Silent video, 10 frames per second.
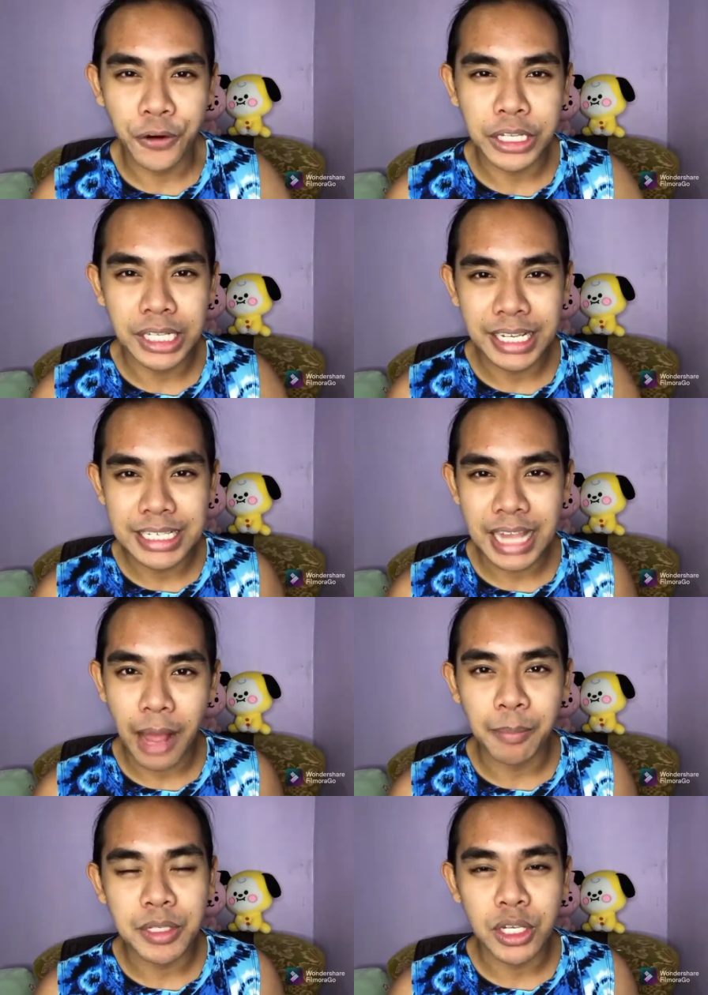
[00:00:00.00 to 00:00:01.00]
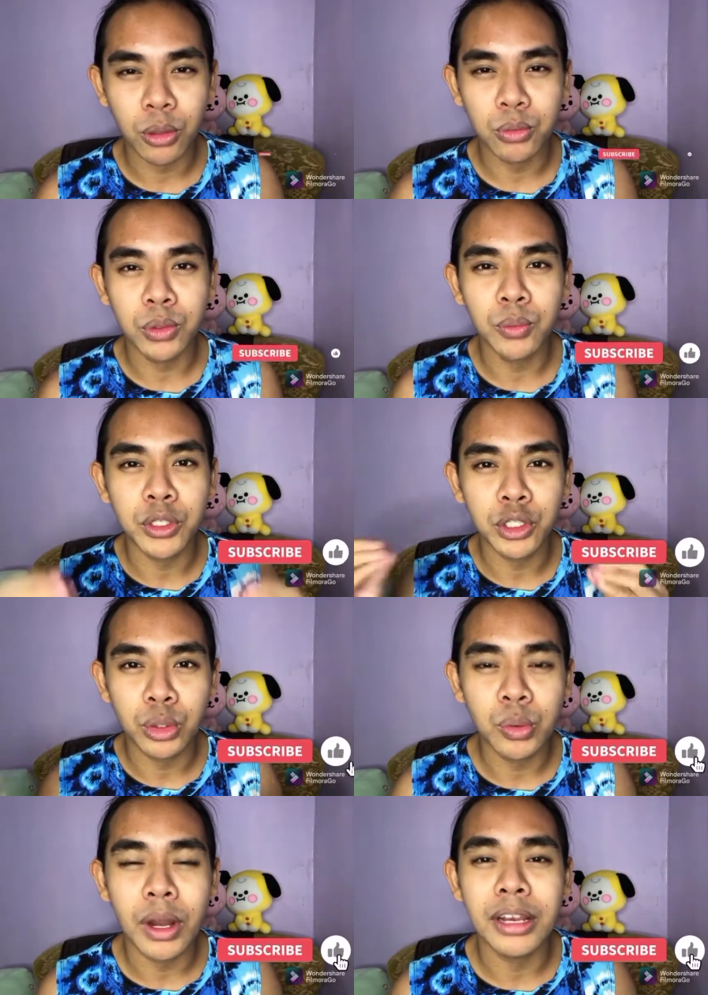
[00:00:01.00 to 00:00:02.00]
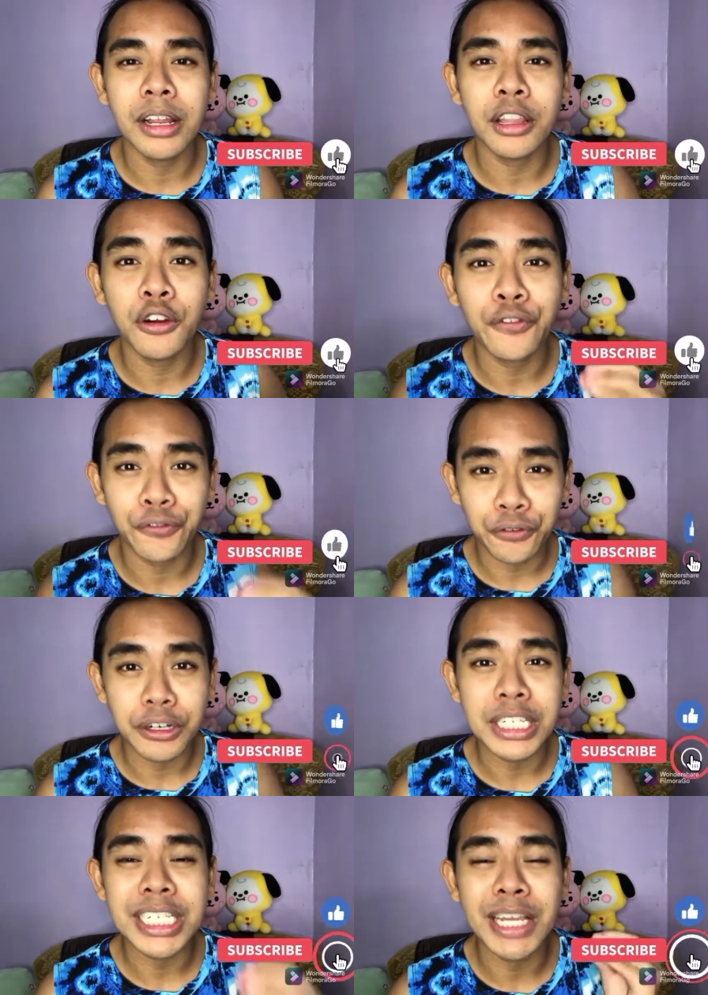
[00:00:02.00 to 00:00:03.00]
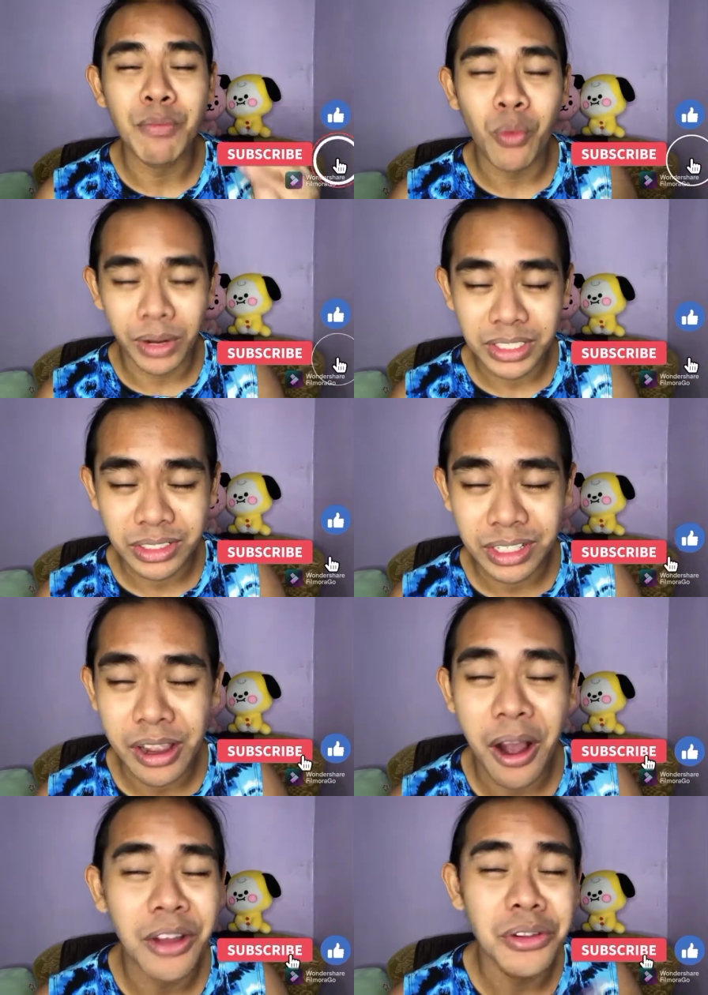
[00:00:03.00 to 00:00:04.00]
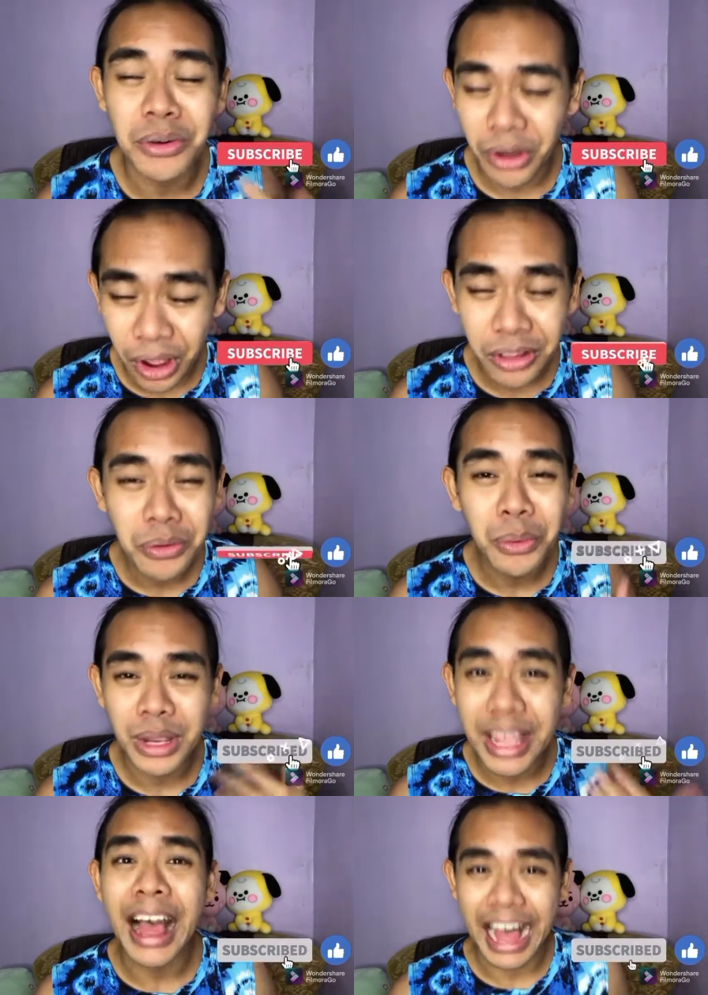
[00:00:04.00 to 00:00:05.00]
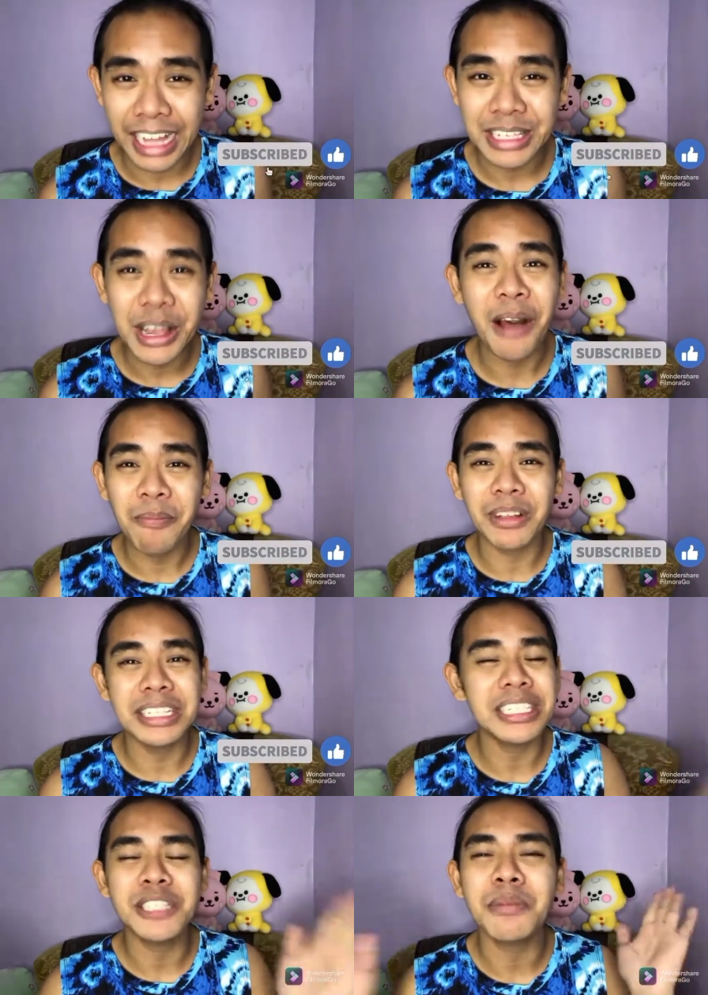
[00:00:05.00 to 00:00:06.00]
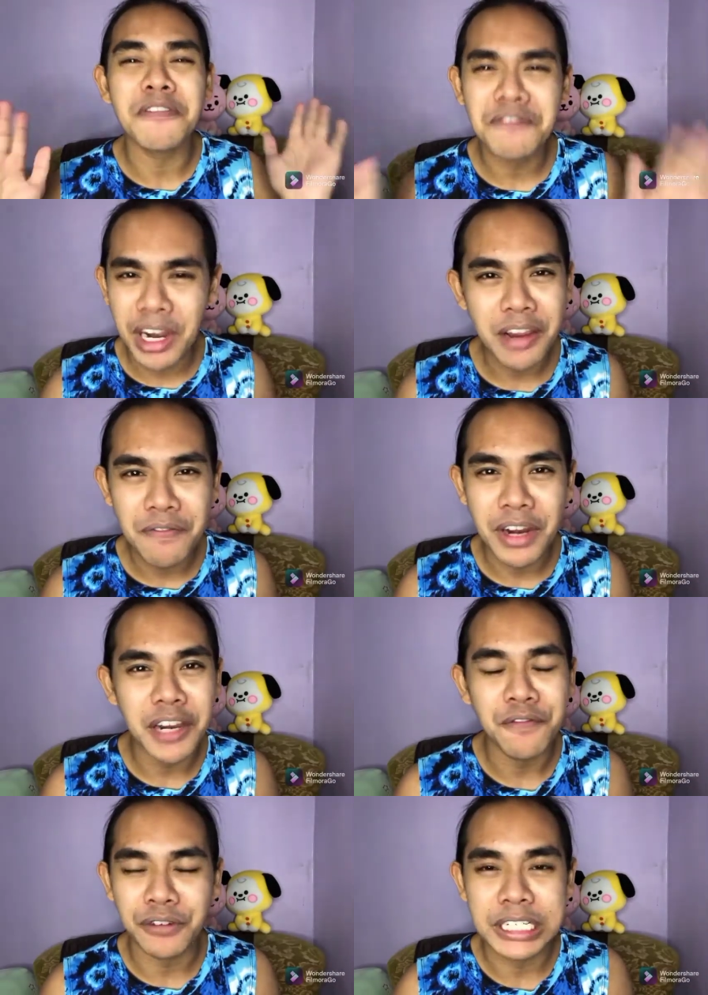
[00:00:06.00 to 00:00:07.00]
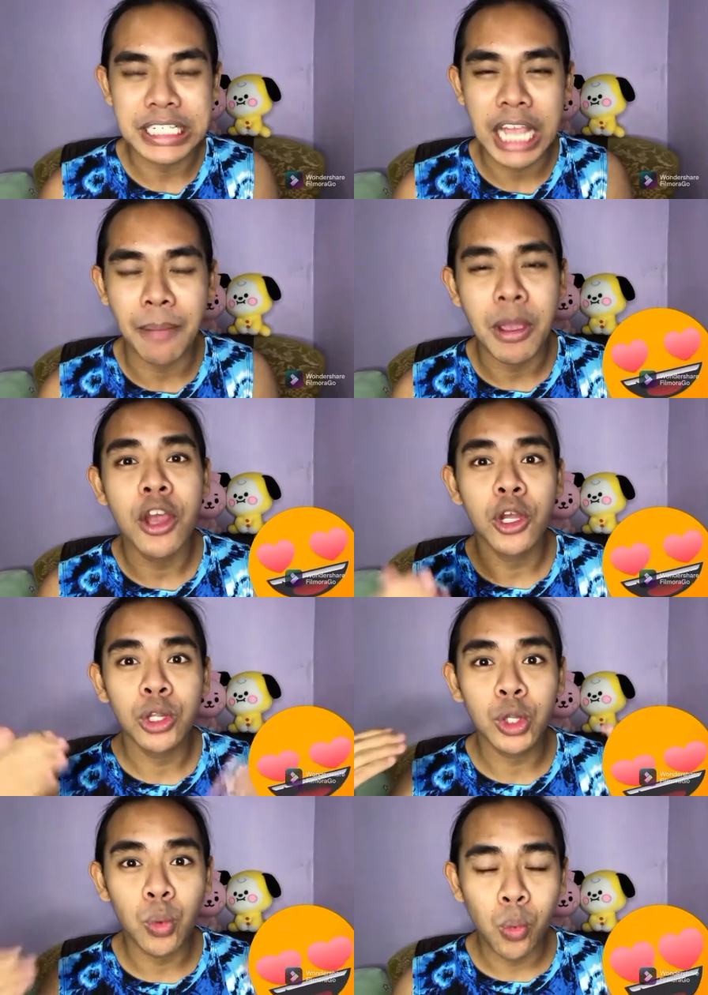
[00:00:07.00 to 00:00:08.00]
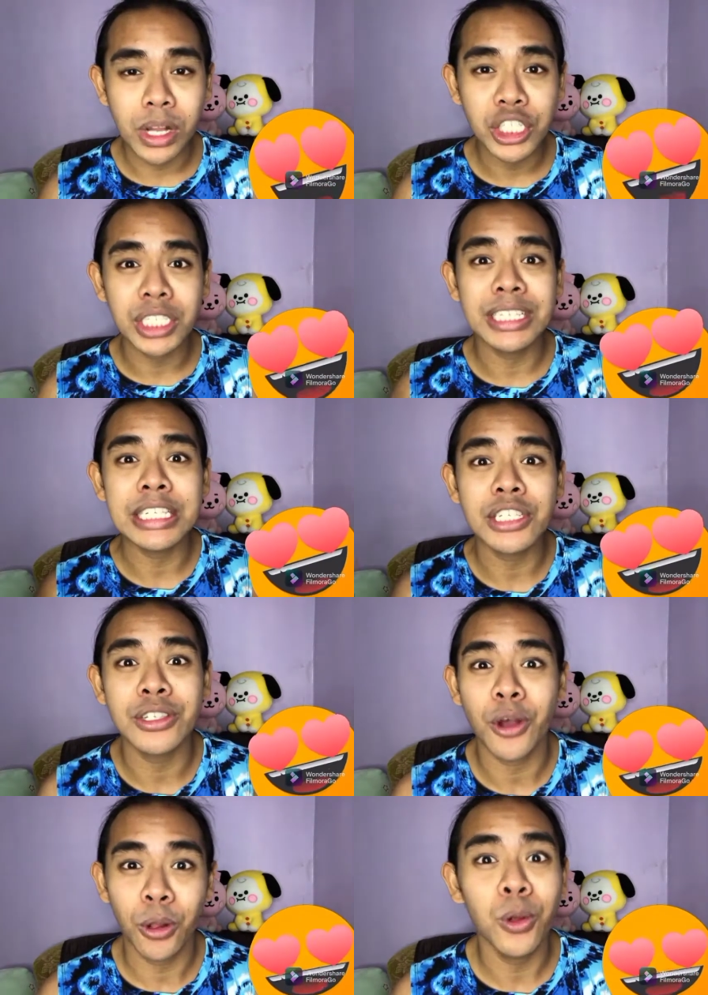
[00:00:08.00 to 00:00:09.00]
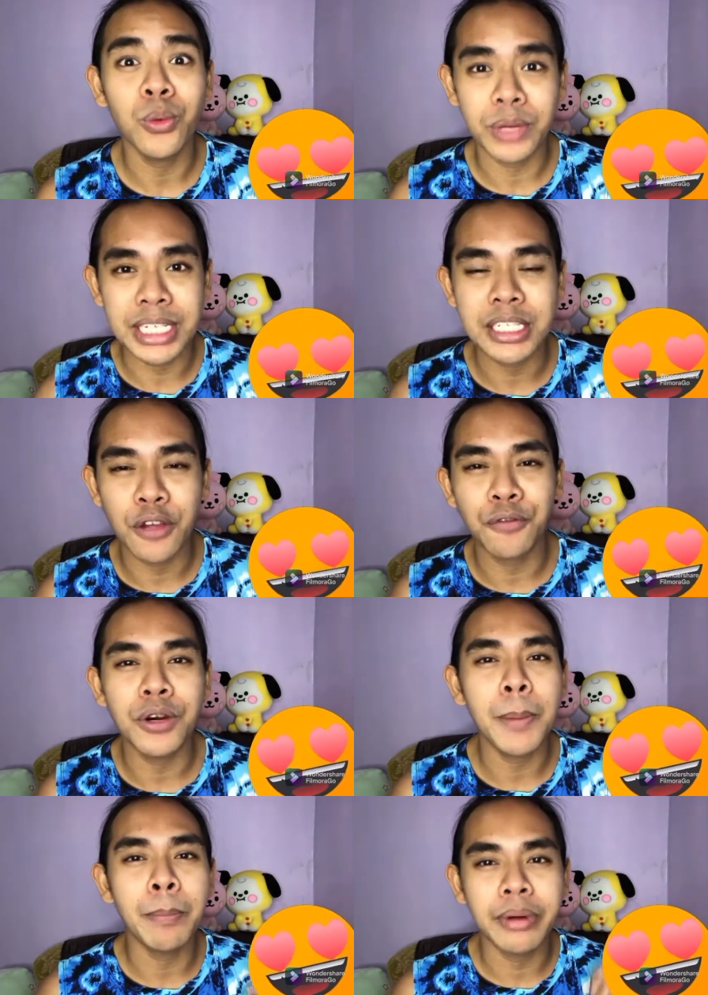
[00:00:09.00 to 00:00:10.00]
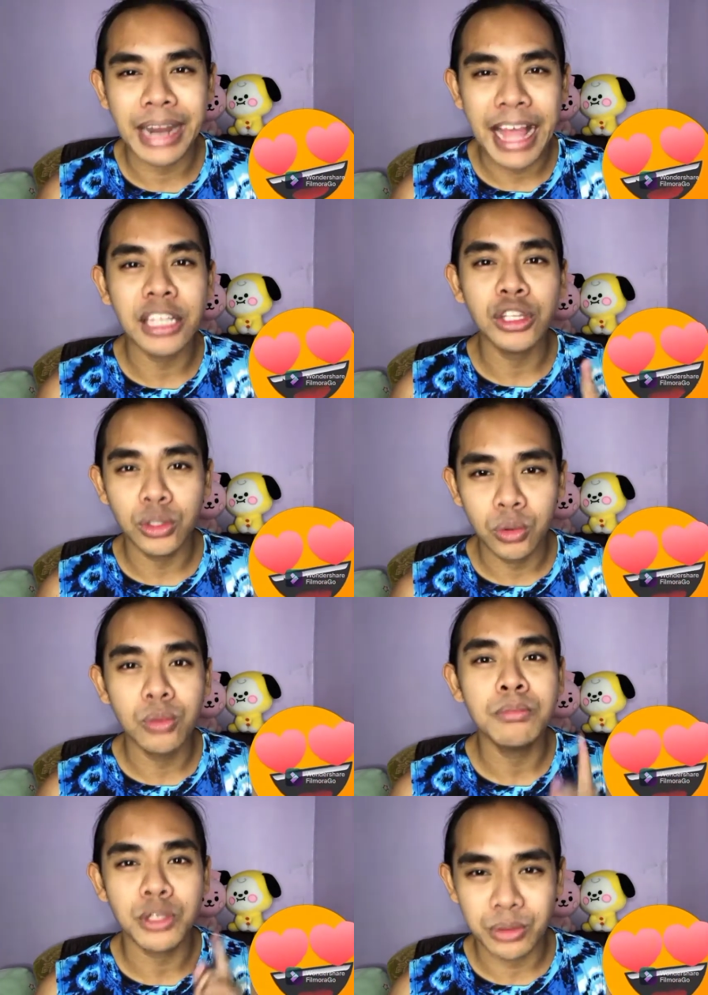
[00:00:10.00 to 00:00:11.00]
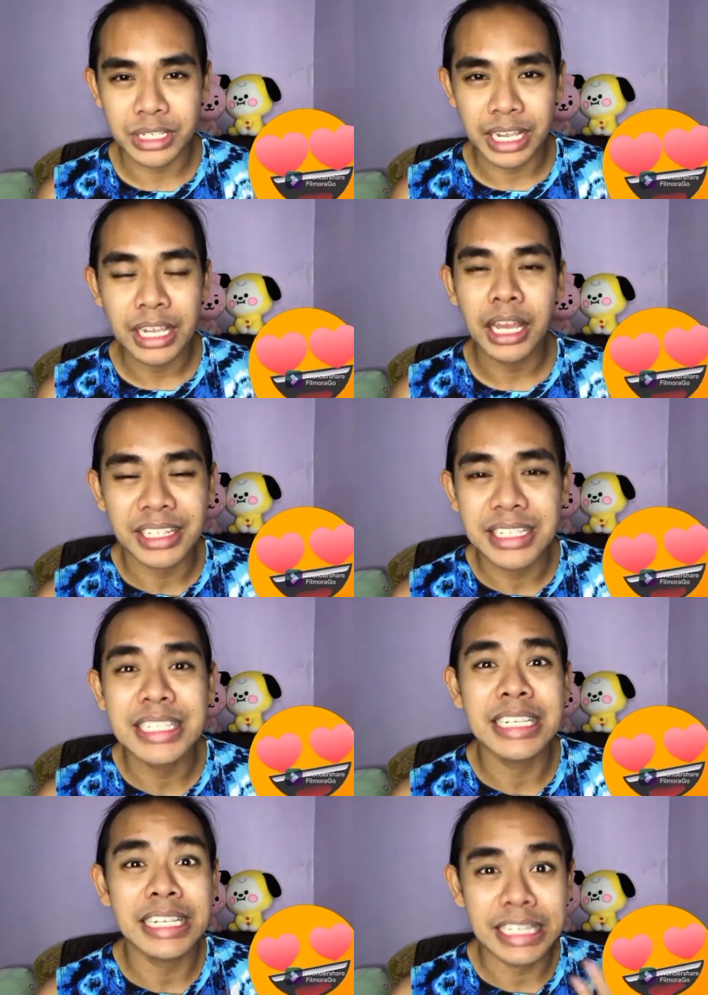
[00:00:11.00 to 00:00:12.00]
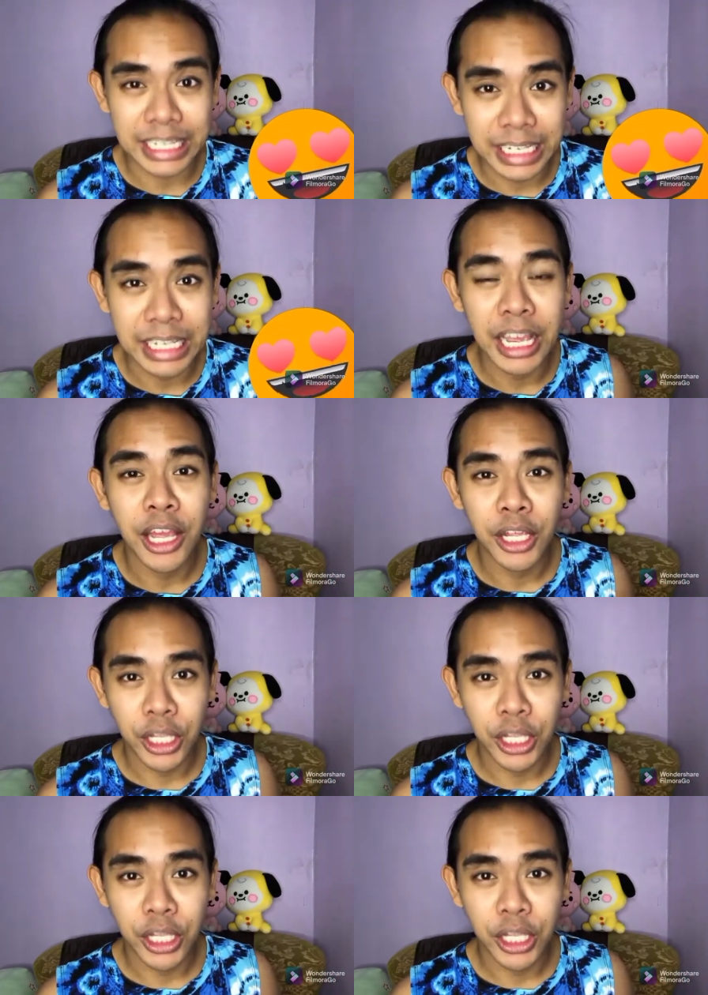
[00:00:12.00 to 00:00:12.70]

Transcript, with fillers: for today's episode, we will do another first time watching on the Ron Reacts. Opo, this is my very first time to watch this soloist from Brandnew Music na si Lee